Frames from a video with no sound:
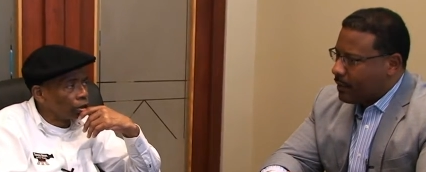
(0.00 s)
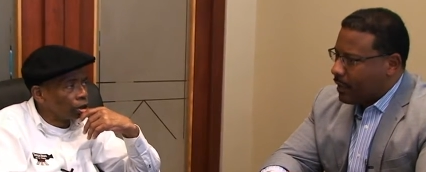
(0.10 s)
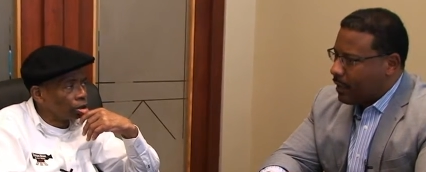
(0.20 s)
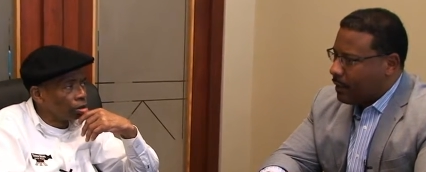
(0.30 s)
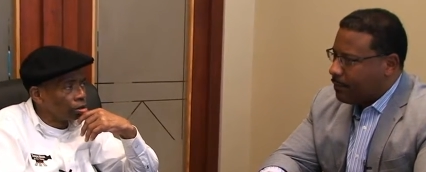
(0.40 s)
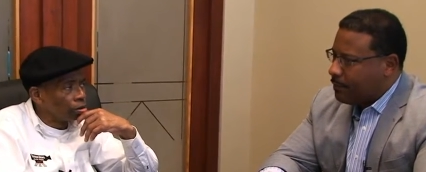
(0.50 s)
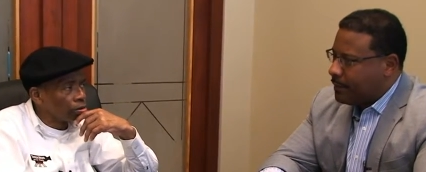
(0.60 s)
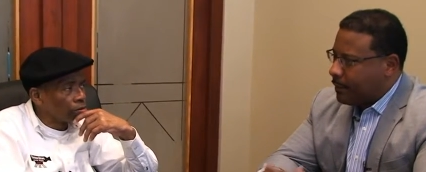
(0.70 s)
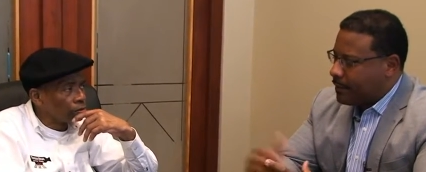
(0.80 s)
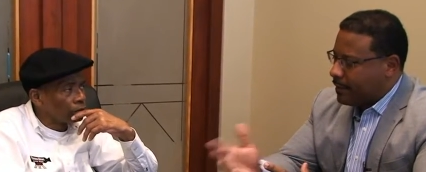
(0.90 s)
Speaker 1: um,
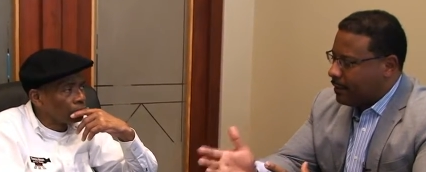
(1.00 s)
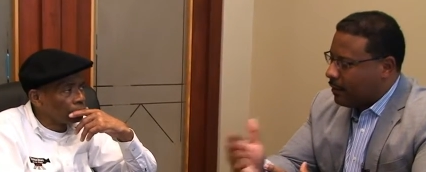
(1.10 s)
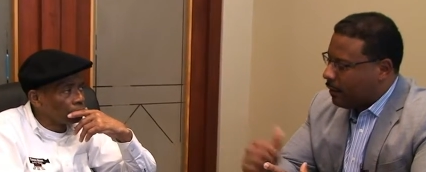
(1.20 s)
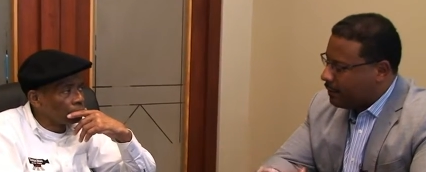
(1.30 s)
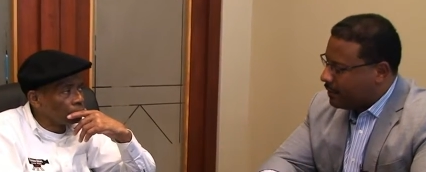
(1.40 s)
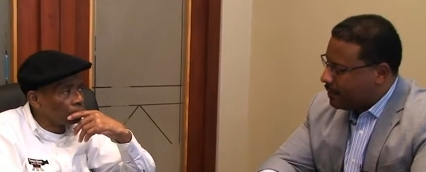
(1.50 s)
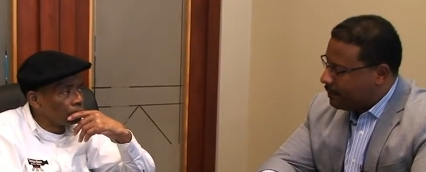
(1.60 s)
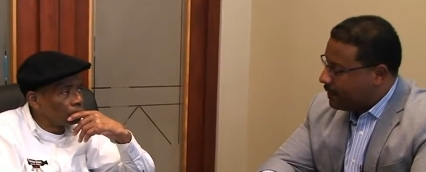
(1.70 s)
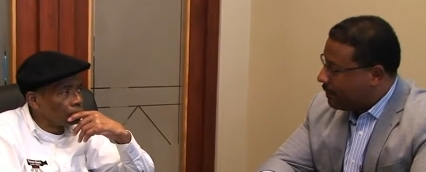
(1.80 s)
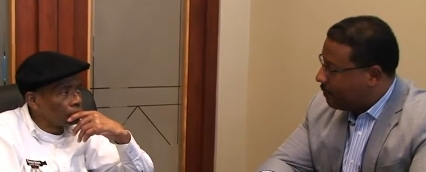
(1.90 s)
she works at the law offices of
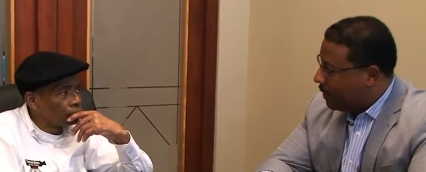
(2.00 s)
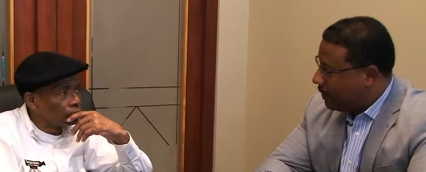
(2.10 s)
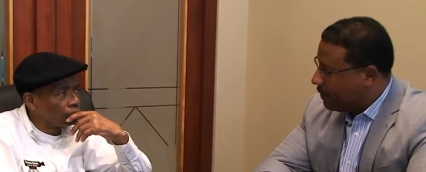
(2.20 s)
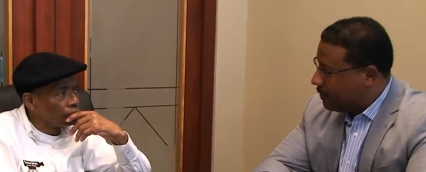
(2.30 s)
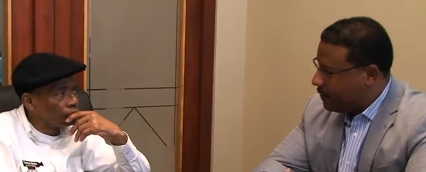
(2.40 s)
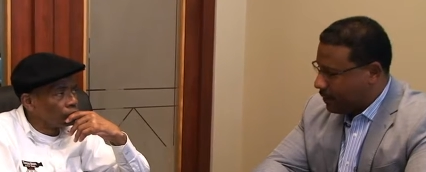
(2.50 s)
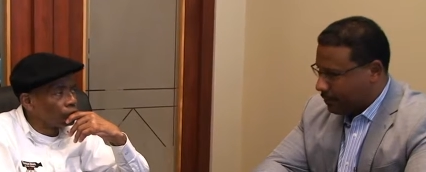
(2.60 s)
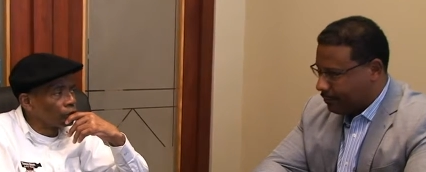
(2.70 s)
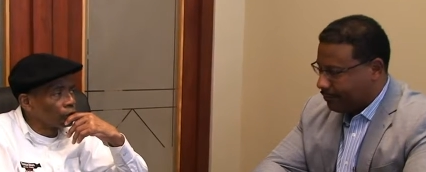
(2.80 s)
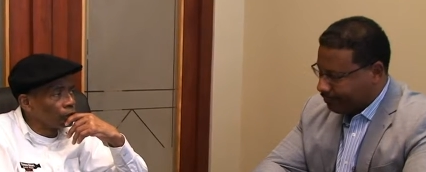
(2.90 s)
Steve Barnes.
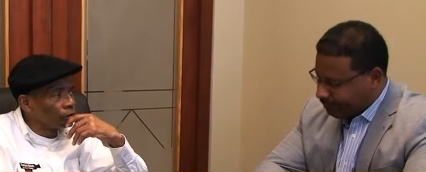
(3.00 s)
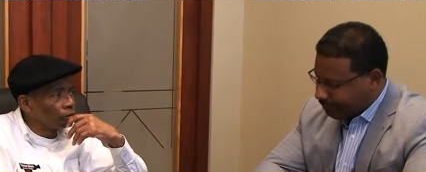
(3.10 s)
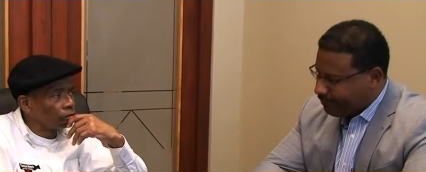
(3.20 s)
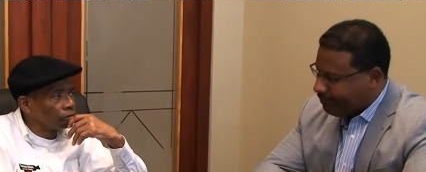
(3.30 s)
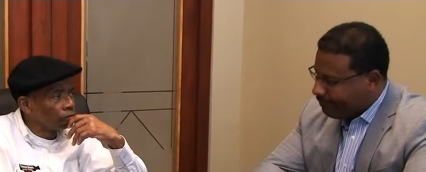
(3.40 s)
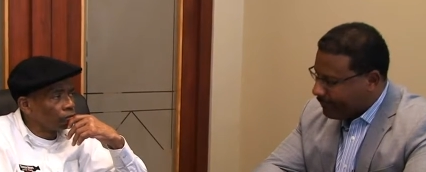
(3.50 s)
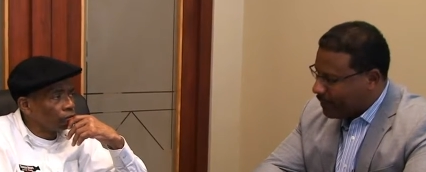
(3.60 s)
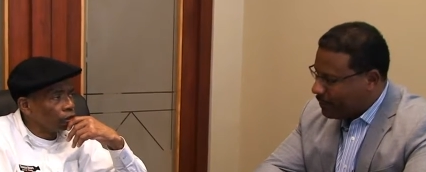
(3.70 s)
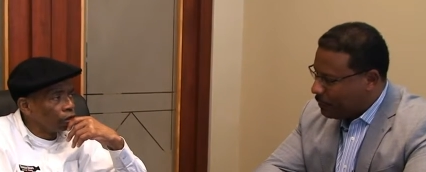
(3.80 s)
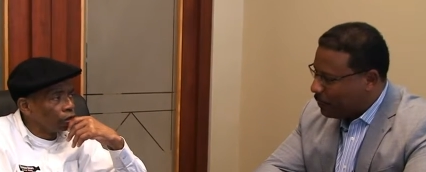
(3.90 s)
So, okay.
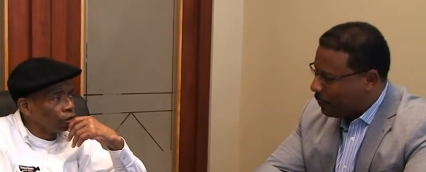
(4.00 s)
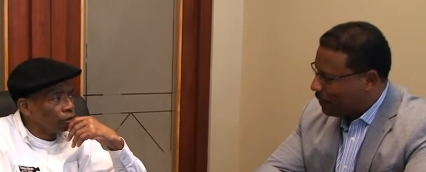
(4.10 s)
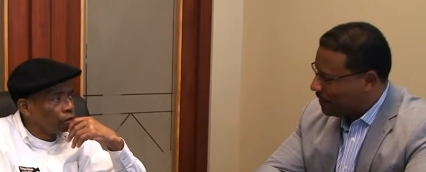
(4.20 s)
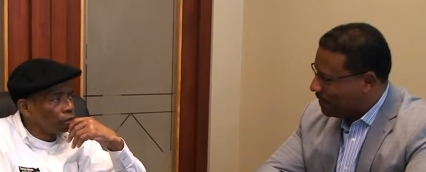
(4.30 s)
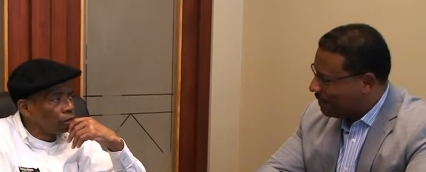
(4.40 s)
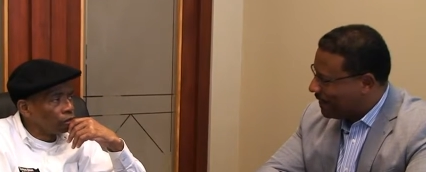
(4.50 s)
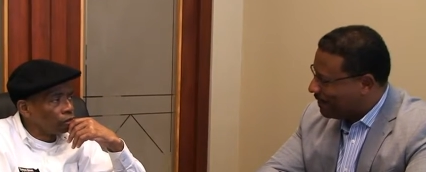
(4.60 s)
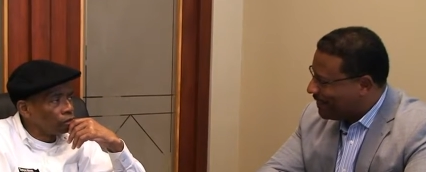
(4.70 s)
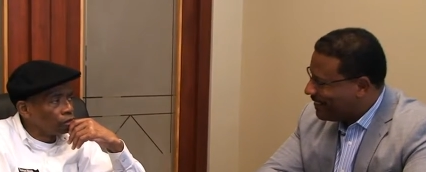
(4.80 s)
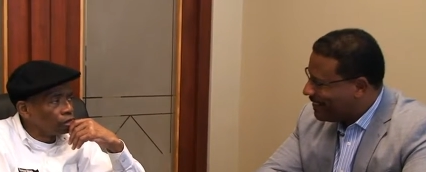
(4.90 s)
two lawyers in the
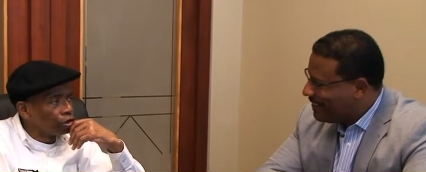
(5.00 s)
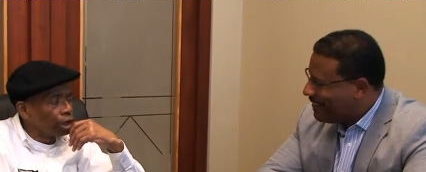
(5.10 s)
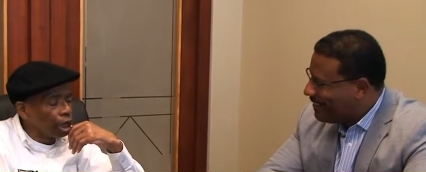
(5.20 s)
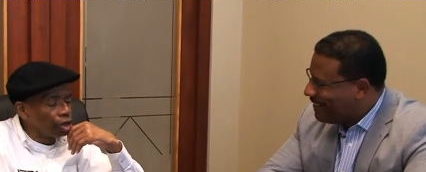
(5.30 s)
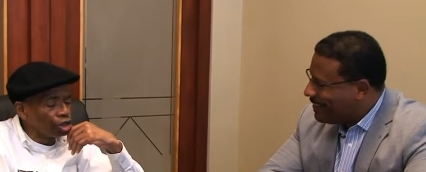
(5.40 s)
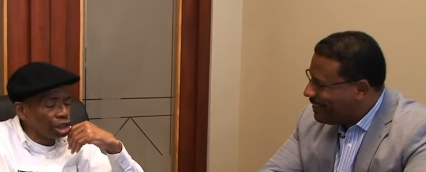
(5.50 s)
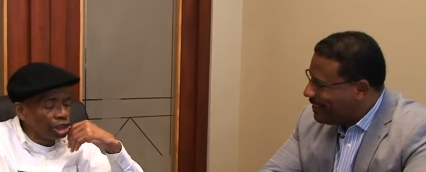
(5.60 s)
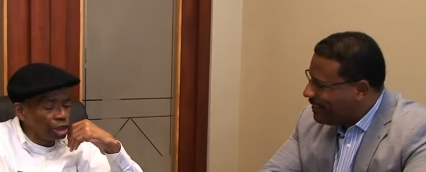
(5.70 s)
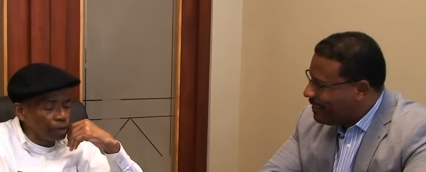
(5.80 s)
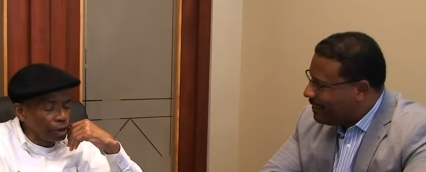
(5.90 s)
family.
Speaker 2: So, how long she
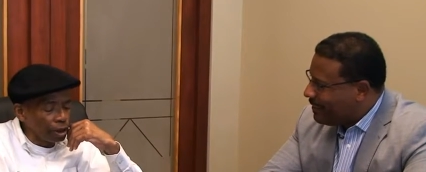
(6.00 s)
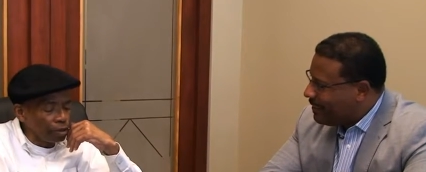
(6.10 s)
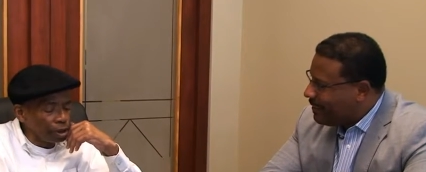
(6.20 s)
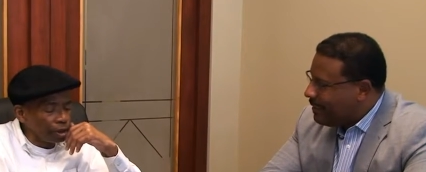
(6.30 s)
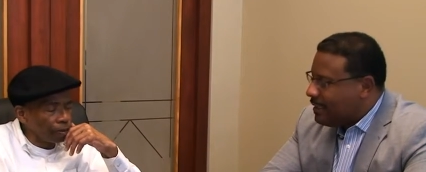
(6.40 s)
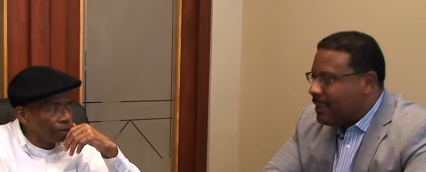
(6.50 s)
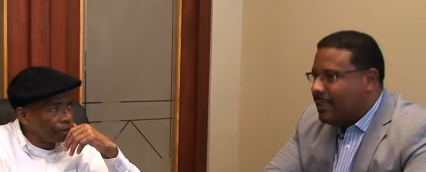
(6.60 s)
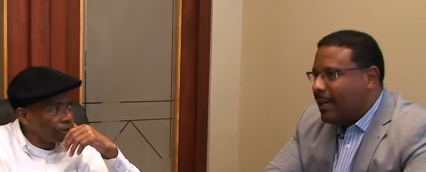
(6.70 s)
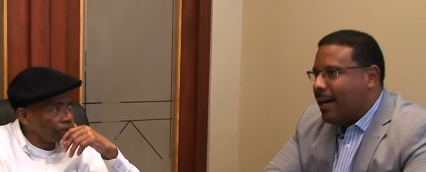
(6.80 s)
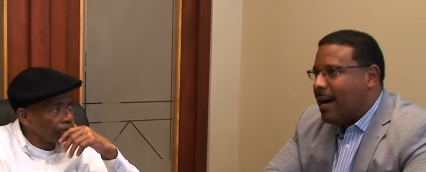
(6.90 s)
she been a lawyer?
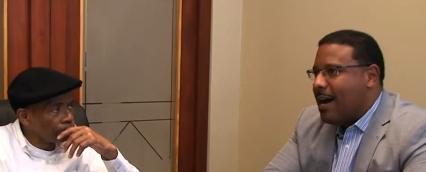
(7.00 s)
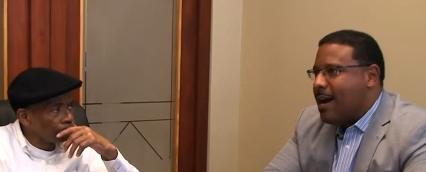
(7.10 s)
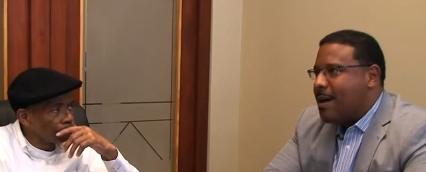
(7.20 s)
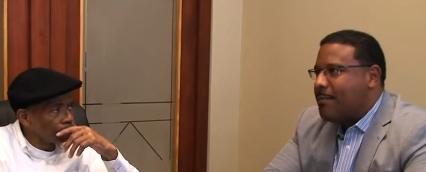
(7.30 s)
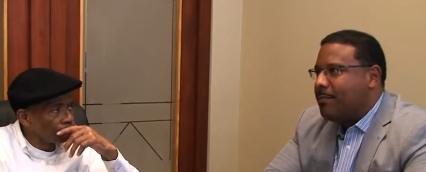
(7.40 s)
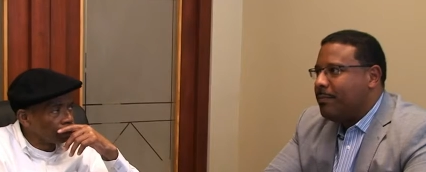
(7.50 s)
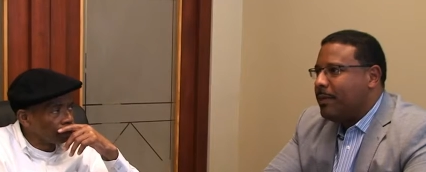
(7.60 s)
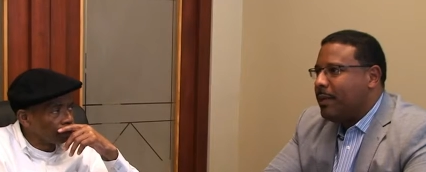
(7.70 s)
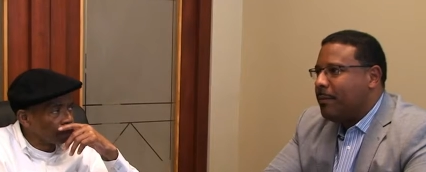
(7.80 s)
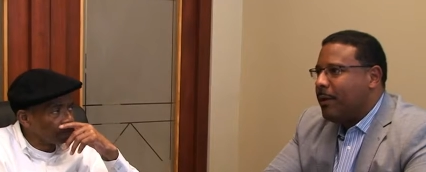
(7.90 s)
Speaker 1: Um,
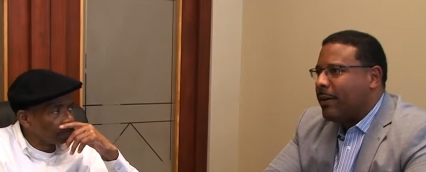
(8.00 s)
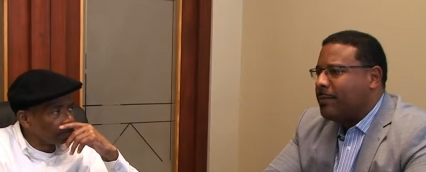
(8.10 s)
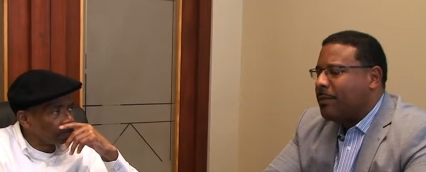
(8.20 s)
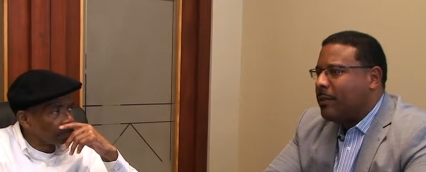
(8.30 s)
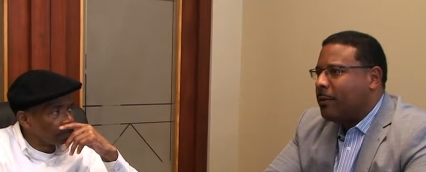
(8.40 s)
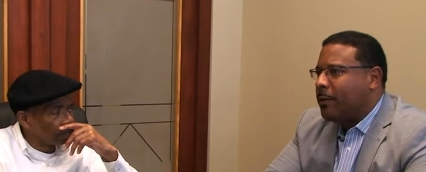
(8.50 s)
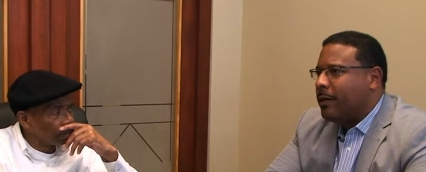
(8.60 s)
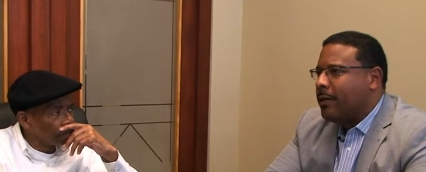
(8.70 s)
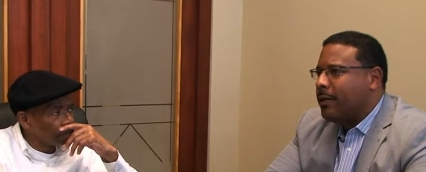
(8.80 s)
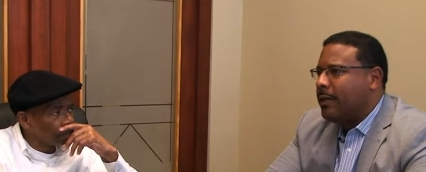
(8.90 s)
my wife's been a
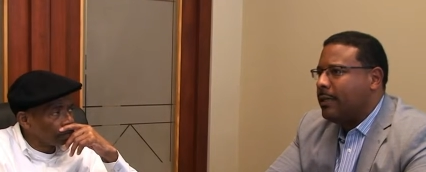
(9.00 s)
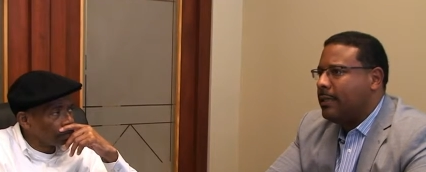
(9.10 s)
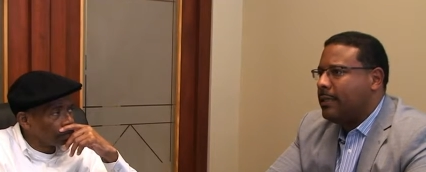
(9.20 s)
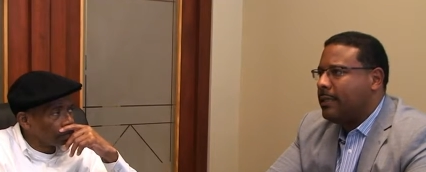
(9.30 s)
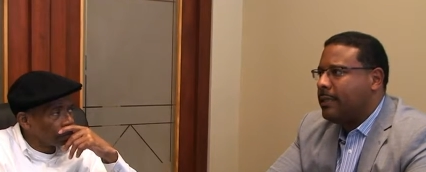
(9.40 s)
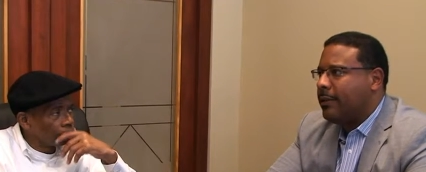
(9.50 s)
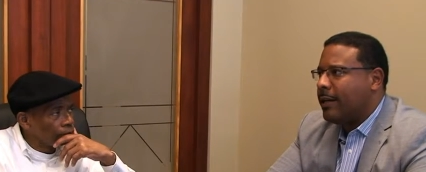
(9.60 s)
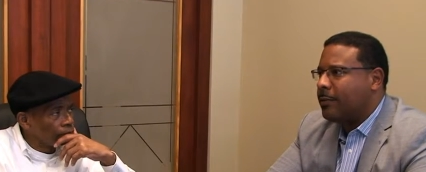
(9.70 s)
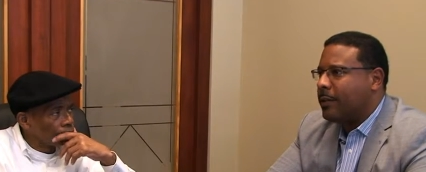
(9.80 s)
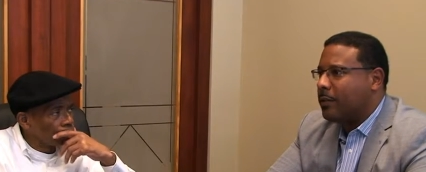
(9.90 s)
lawyer. She
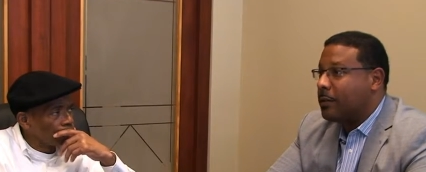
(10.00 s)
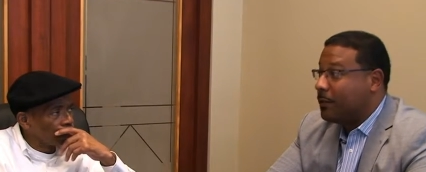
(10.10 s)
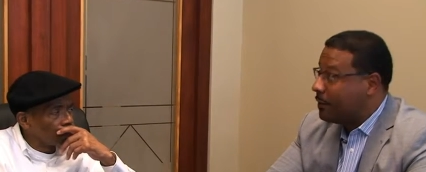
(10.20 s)
graduated law school in